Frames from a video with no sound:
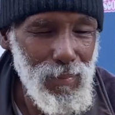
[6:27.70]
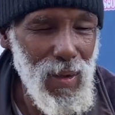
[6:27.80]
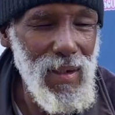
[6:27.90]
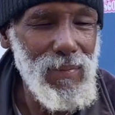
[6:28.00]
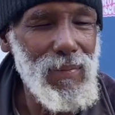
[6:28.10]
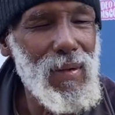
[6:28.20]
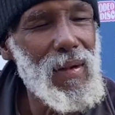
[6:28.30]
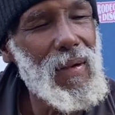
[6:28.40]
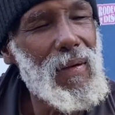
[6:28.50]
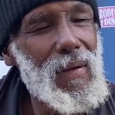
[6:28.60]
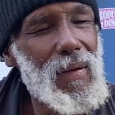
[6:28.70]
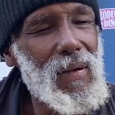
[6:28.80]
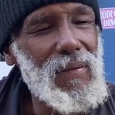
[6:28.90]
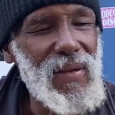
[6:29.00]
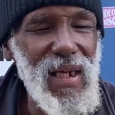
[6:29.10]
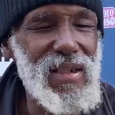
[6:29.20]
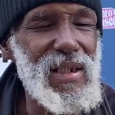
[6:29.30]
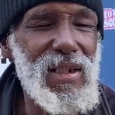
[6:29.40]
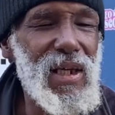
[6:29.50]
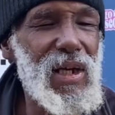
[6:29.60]
But that's
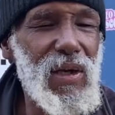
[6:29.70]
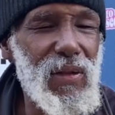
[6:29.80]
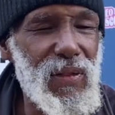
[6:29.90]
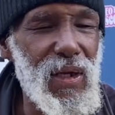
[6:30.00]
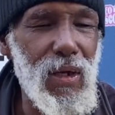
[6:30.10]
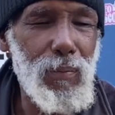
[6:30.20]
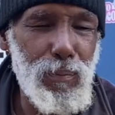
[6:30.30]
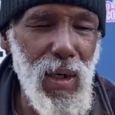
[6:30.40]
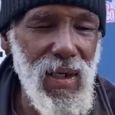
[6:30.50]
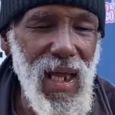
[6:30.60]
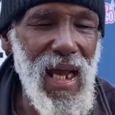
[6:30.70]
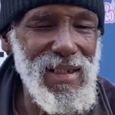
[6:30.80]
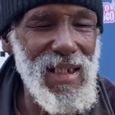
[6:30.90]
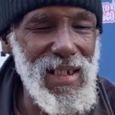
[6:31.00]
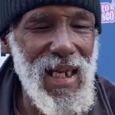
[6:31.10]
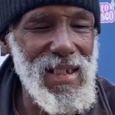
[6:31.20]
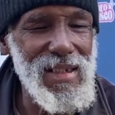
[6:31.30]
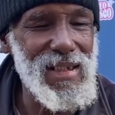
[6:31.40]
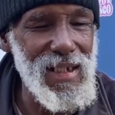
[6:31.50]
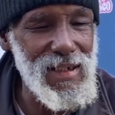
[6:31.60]
neither here or there. But I say that
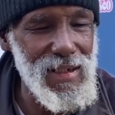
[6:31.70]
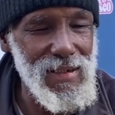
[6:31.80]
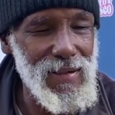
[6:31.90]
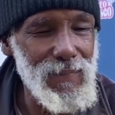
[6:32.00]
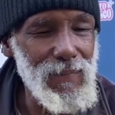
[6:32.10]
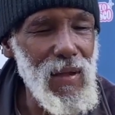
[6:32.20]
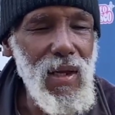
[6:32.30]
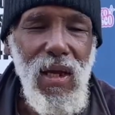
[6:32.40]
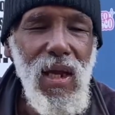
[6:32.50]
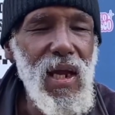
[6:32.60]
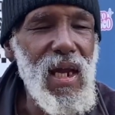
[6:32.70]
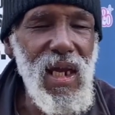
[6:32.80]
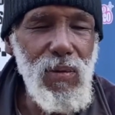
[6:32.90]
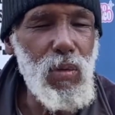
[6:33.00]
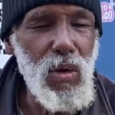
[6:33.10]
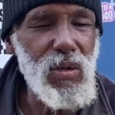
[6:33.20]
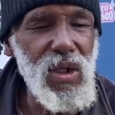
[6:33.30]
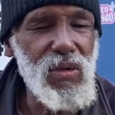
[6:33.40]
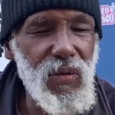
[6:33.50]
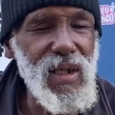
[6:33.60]
to say this. It will
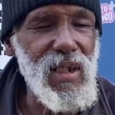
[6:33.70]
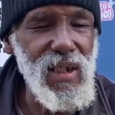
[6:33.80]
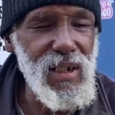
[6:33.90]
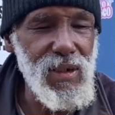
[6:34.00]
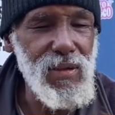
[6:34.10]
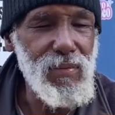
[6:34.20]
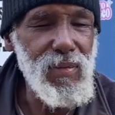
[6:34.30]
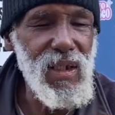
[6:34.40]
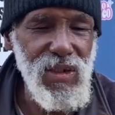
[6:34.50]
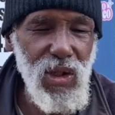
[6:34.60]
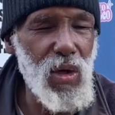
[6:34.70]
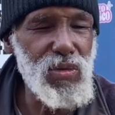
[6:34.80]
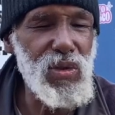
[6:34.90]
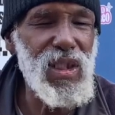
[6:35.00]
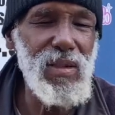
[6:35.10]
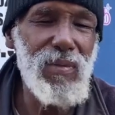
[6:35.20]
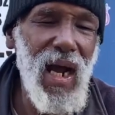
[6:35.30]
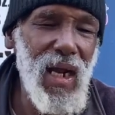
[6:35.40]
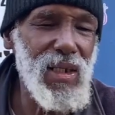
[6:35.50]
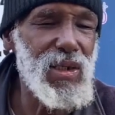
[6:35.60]
get greater later. As long as you keep
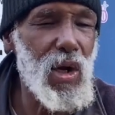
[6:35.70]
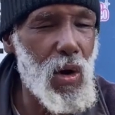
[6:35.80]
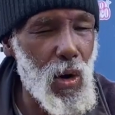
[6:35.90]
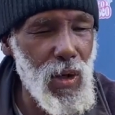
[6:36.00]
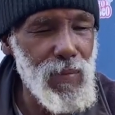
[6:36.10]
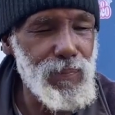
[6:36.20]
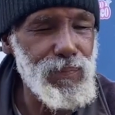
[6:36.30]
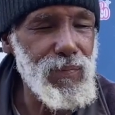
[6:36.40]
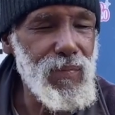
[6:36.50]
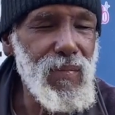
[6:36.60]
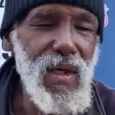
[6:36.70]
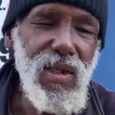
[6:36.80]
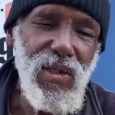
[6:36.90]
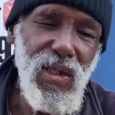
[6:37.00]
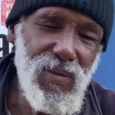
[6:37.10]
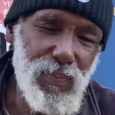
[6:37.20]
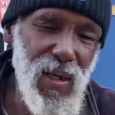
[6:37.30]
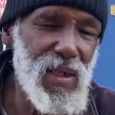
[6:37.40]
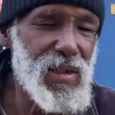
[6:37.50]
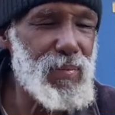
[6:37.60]
God in your heart, your
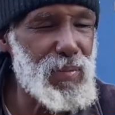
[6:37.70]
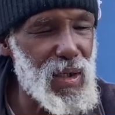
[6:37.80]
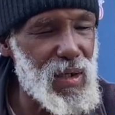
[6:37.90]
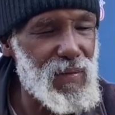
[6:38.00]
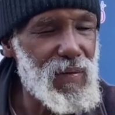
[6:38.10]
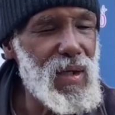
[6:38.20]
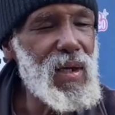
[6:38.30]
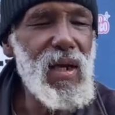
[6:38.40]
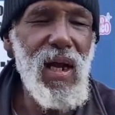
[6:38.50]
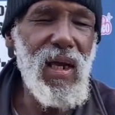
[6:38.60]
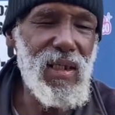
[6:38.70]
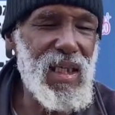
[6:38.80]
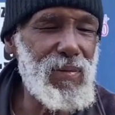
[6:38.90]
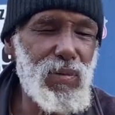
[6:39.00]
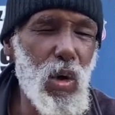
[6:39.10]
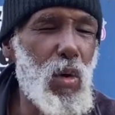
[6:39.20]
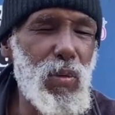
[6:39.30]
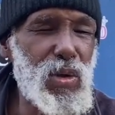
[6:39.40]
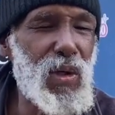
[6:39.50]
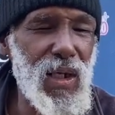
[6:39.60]
experience above, and keep doing
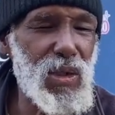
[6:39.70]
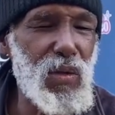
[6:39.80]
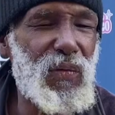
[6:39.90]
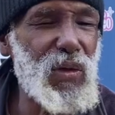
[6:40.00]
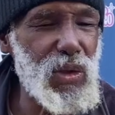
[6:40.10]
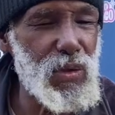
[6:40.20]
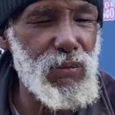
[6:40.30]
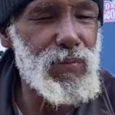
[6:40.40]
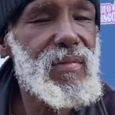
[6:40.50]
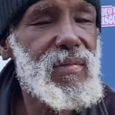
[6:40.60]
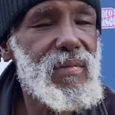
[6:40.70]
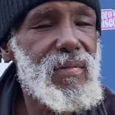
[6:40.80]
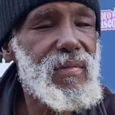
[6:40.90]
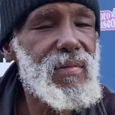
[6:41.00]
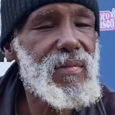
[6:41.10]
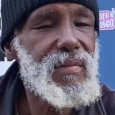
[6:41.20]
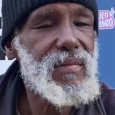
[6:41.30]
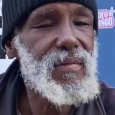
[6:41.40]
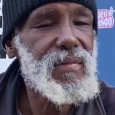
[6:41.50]
what you got to do for you. How is the